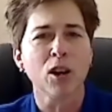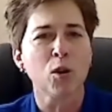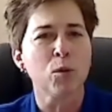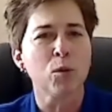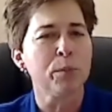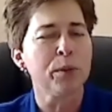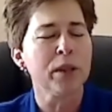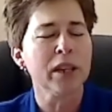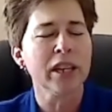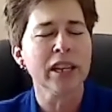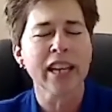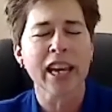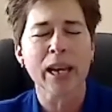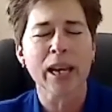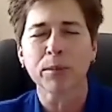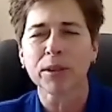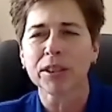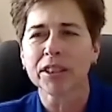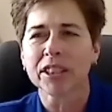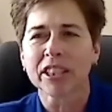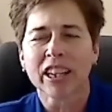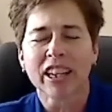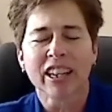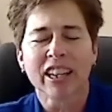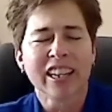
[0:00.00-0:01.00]
Being able
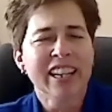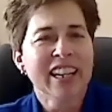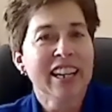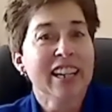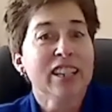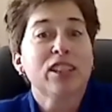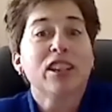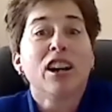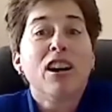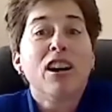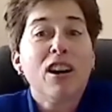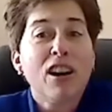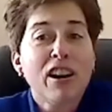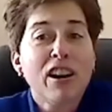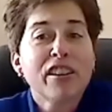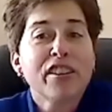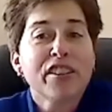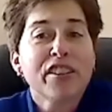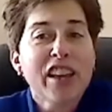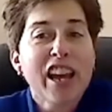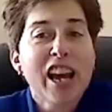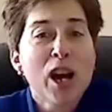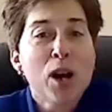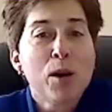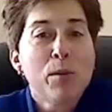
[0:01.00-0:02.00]
to hug
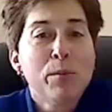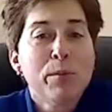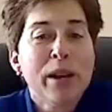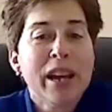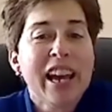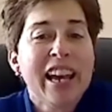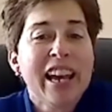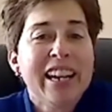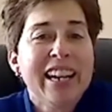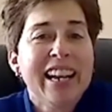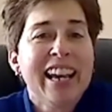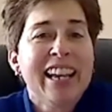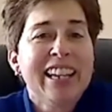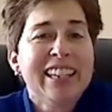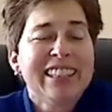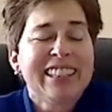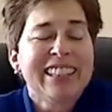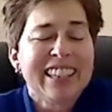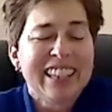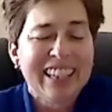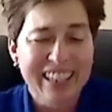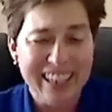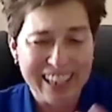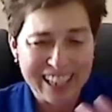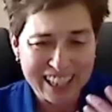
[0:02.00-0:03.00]
them and
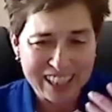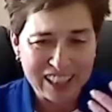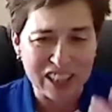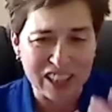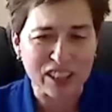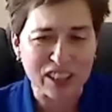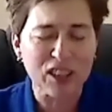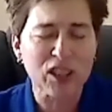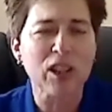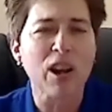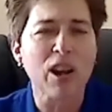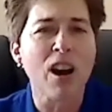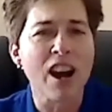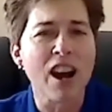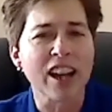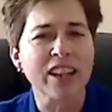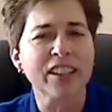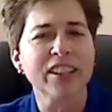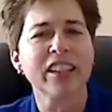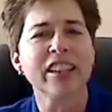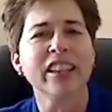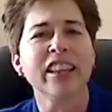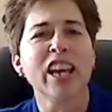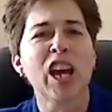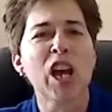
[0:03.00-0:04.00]
to just talk
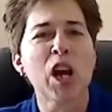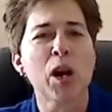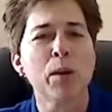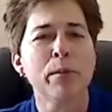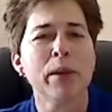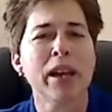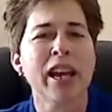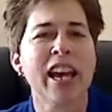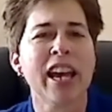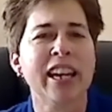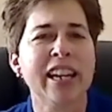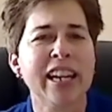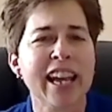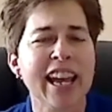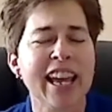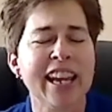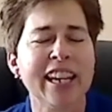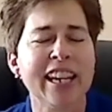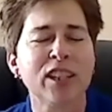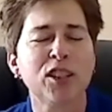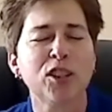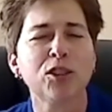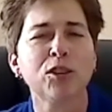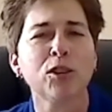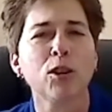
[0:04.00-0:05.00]
to them, and
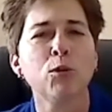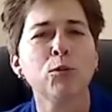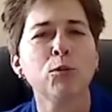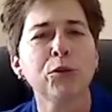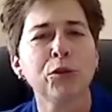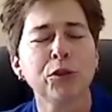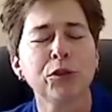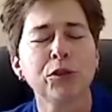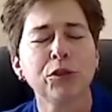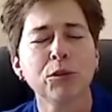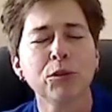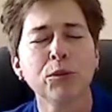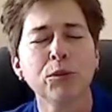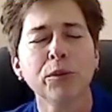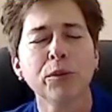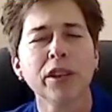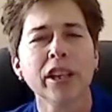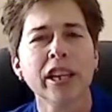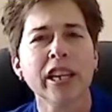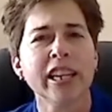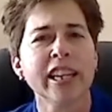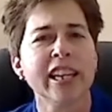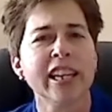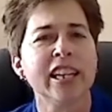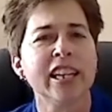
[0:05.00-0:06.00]
it's so
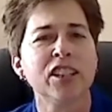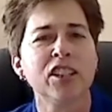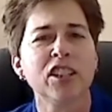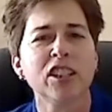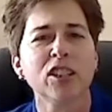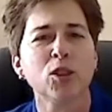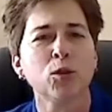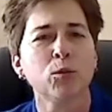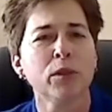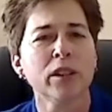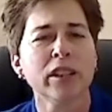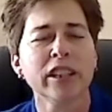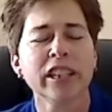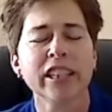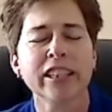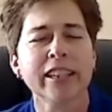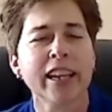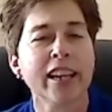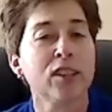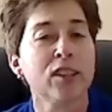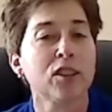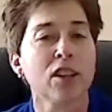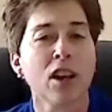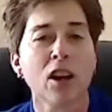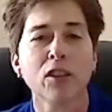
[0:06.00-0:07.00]
soothing, and it just really
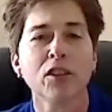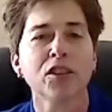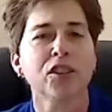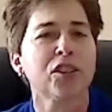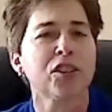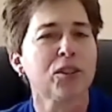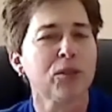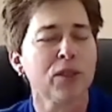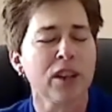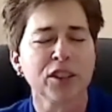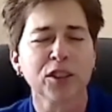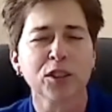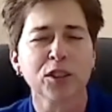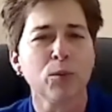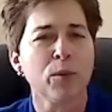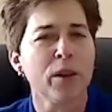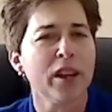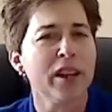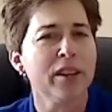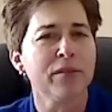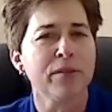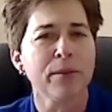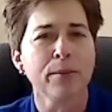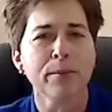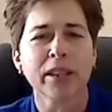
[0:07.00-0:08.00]
takes all the stress
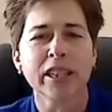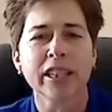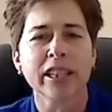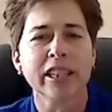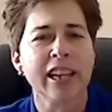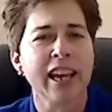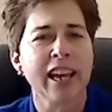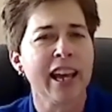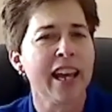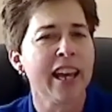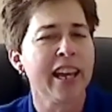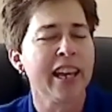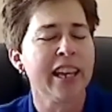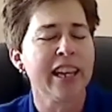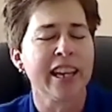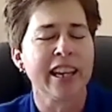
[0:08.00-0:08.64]
away from the day.